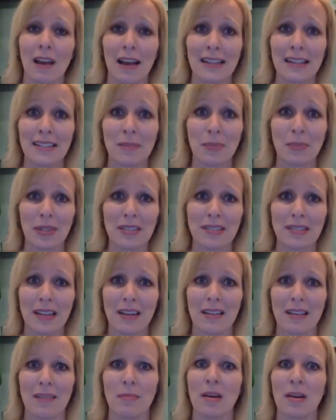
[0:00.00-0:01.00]
I simply
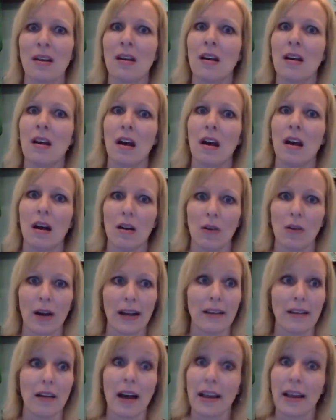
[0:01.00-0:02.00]
say to them, oh,
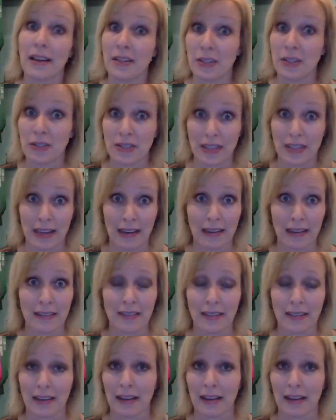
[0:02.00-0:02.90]
I understand.